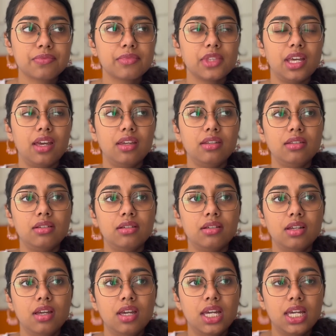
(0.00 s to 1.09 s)
And uh,
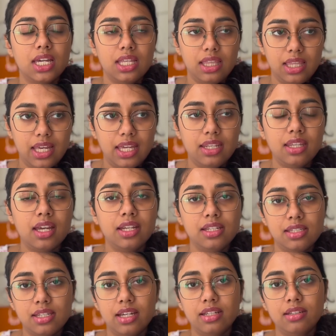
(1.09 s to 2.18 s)
then I
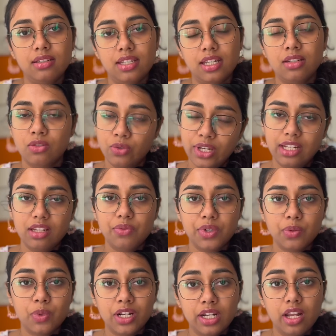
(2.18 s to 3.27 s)
decided that, okay, I'll give it
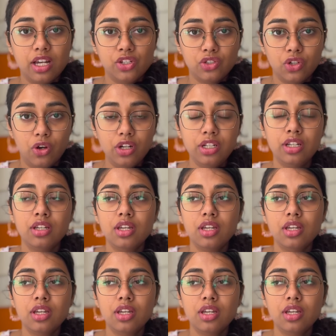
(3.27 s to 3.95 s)
one last shot.